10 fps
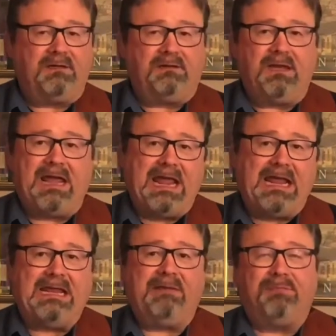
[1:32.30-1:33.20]

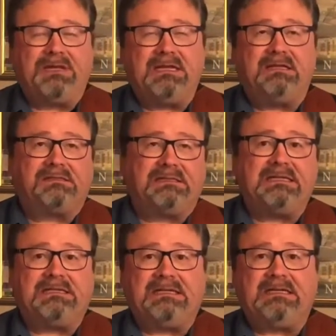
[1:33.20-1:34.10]
A, B, C,
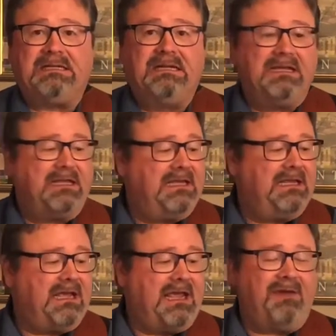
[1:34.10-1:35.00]
D, E,
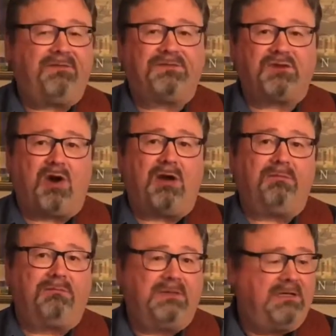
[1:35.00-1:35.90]
F sharp.
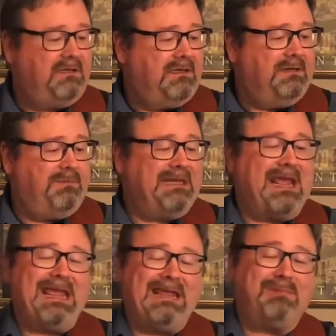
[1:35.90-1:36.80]
It'd be
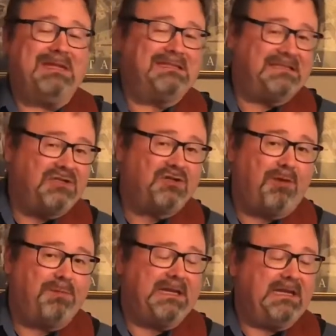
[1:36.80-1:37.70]
A, B, C sharp,
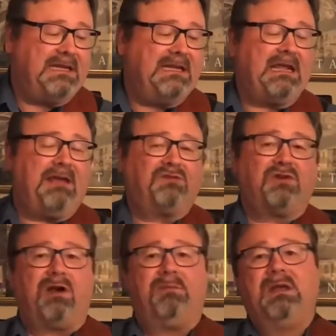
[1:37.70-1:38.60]
D, E, F
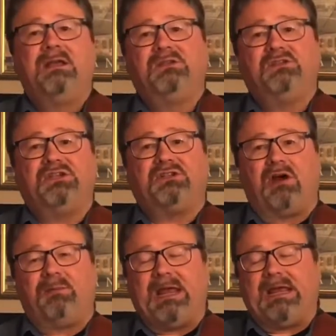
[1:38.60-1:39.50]
sharp, G
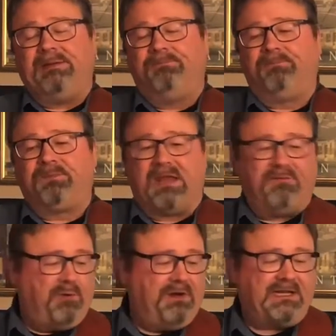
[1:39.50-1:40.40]
sharp, A, if
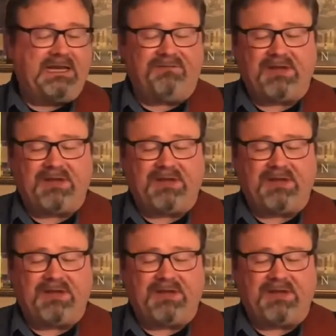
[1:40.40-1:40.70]
we're in the key of A.